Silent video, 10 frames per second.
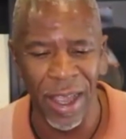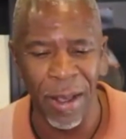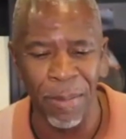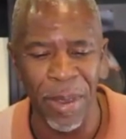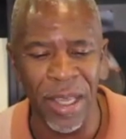
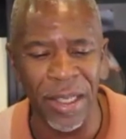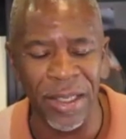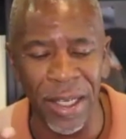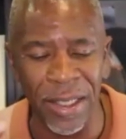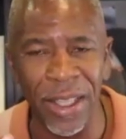because it
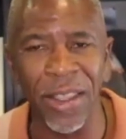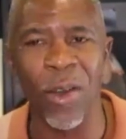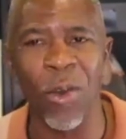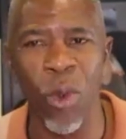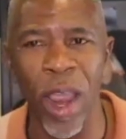is in the
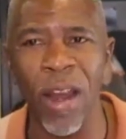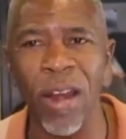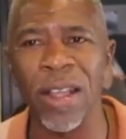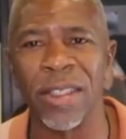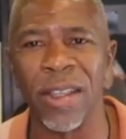
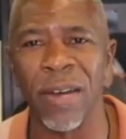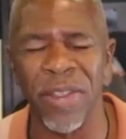awareness of it